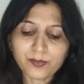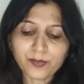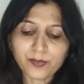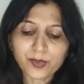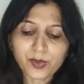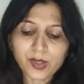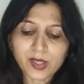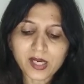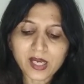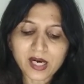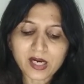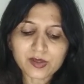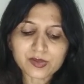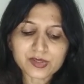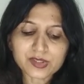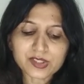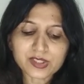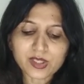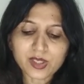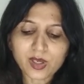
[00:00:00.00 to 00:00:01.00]
pull
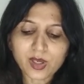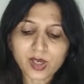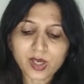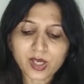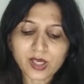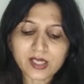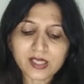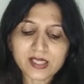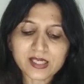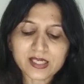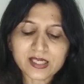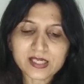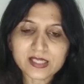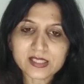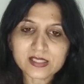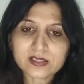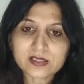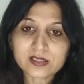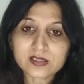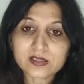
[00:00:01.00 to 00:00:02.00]
out all
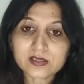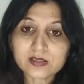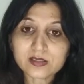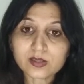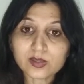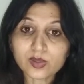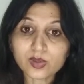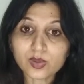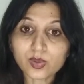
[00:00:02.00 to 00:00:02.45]
its